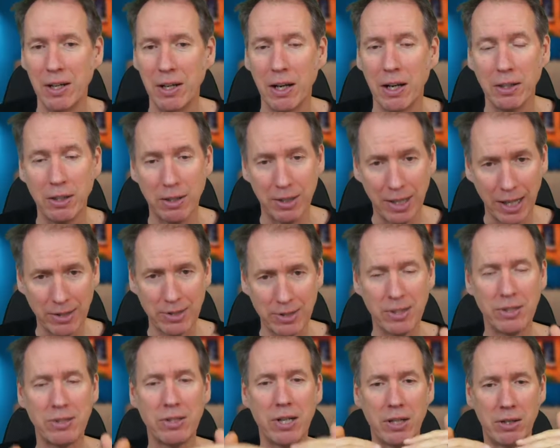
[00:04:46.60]
And that
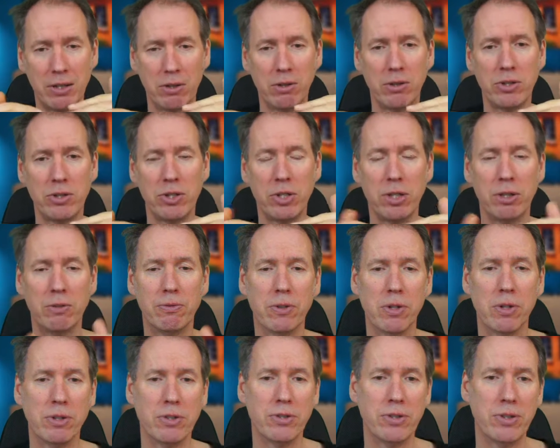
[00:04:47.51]
as the technology
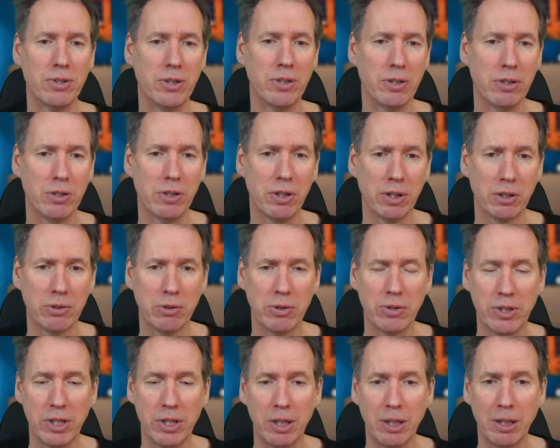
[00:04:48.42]
advances in
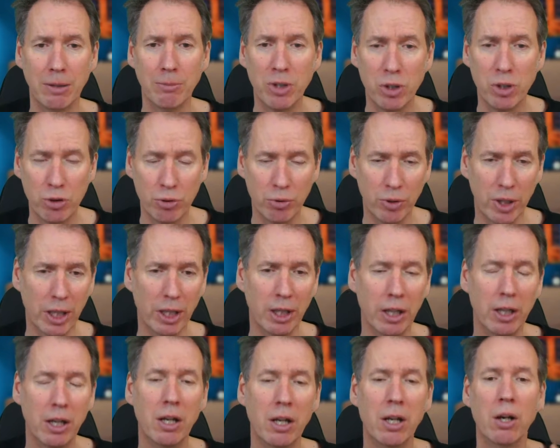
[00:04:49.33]
diagnostic imaging,
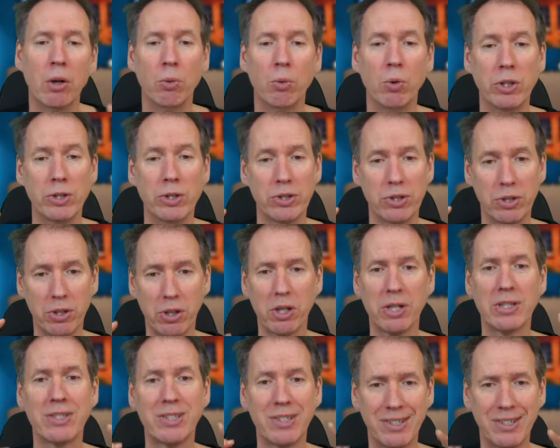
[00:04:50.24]
we're
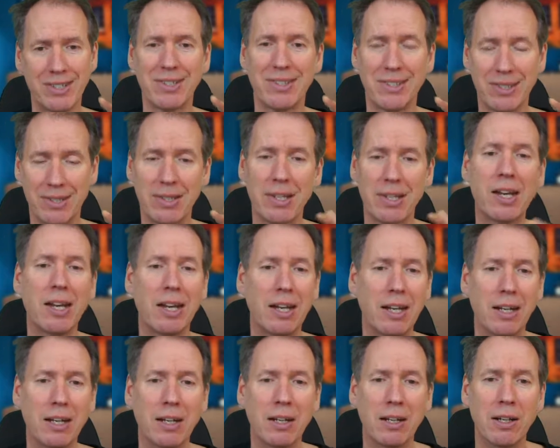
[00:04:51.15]
starting to
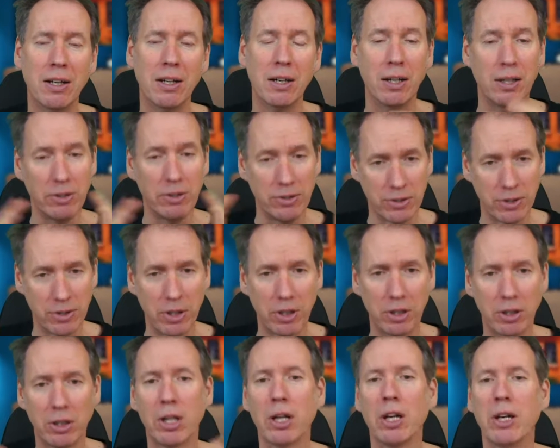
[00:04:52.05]
see, in
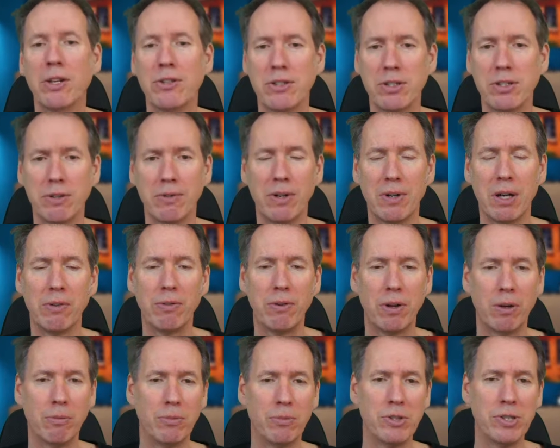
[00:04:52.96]
certain cases of
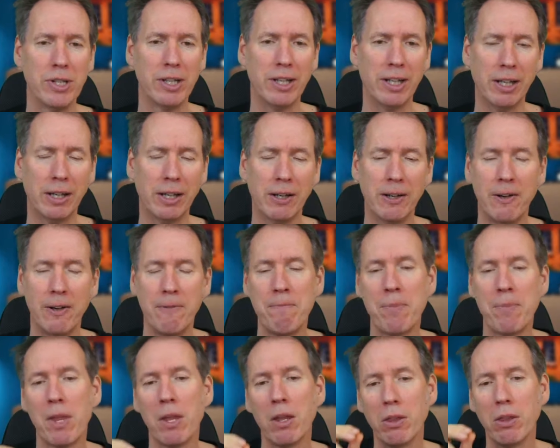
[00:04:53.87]
FMD,
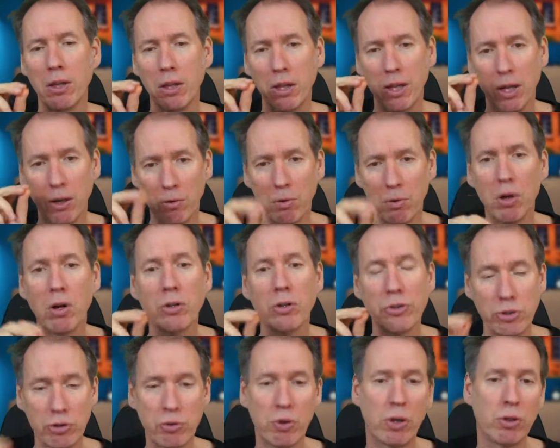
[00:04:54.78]
that there
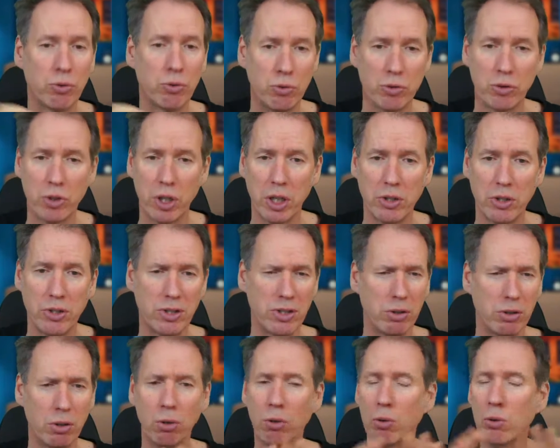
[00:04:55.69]
are structural changes
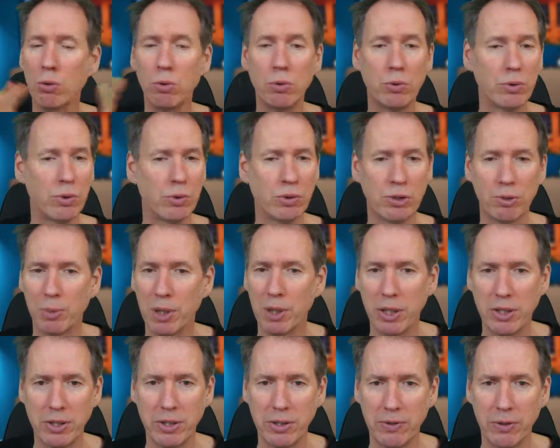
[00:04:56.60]
in all sorts of
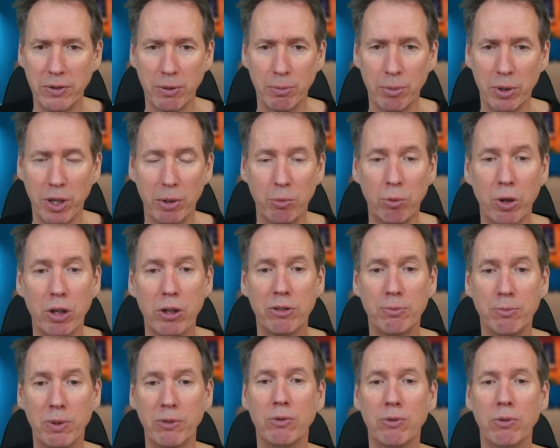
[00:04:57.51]
places in the brain,
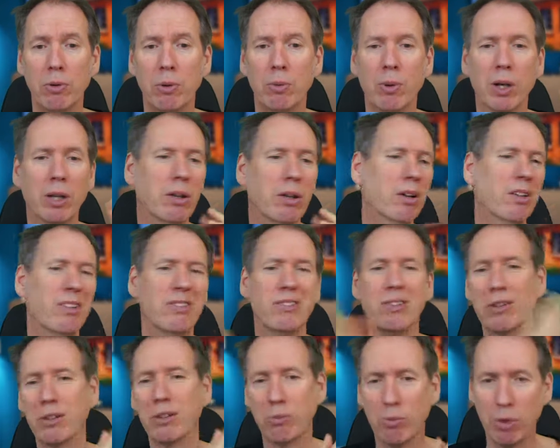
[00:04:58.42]
whereas before we went, oh, there's
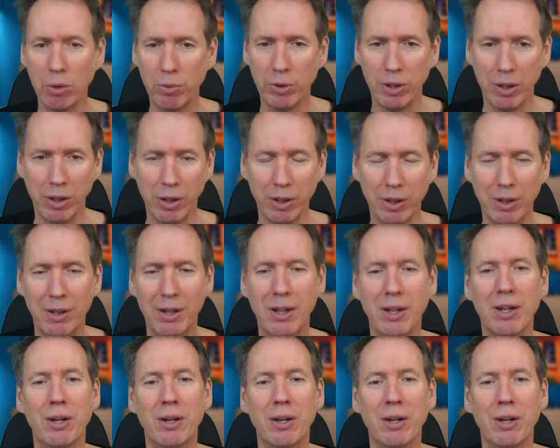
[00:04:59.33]
nothing wrong with you.